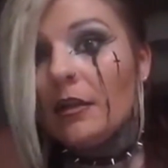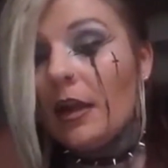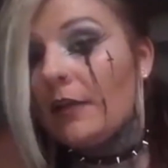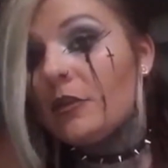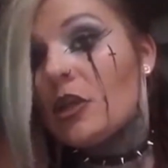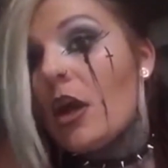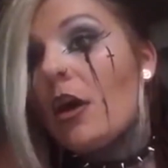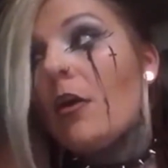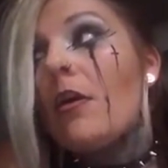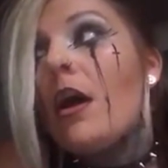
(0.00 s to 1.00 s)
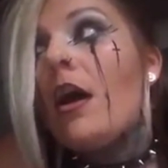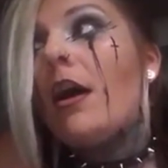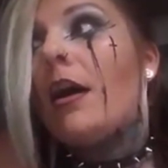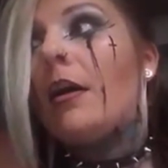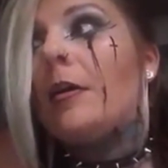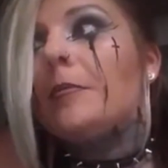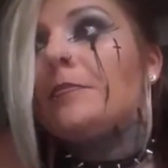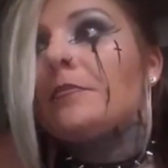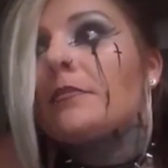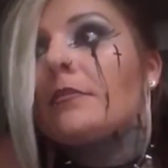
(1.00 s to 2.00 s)
live show.
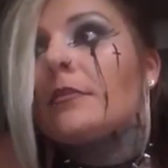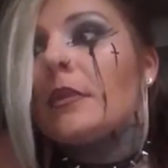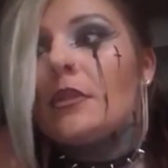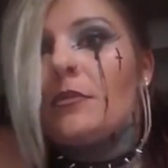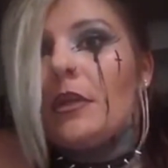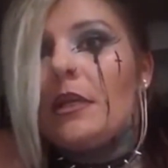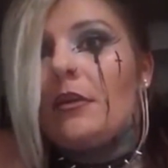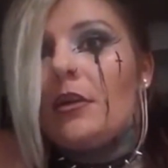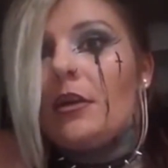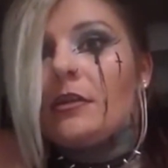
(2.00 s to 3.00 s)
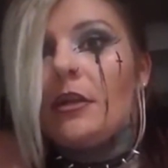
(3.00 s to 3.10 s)
Um, it's just really down to earth.